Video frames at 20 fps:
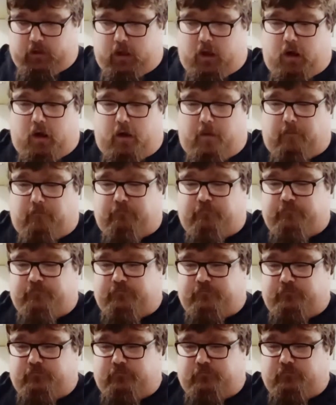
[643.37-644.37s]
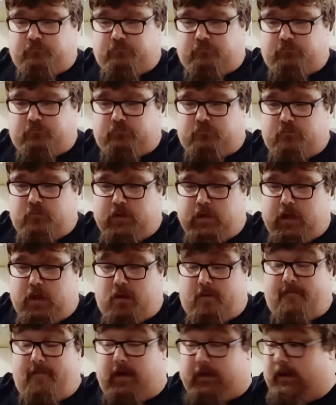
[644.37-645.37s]
But
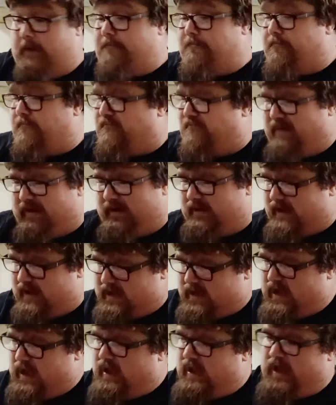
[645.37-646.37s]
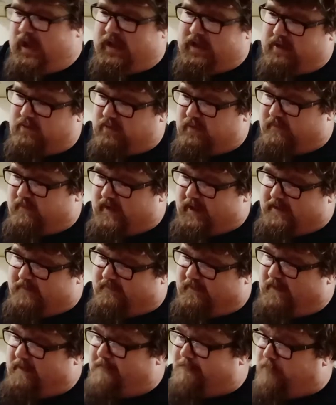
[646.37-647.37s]
again, seems like it's
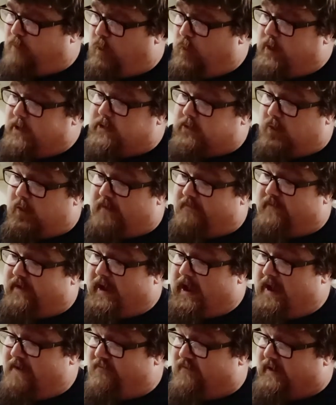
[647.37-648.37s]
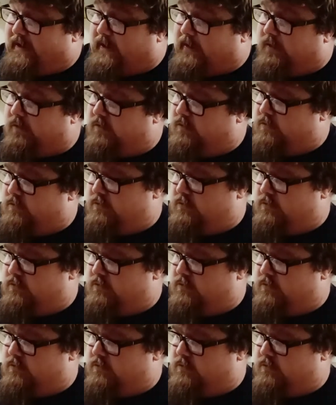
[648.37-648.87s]
very Poison Ivy heavy.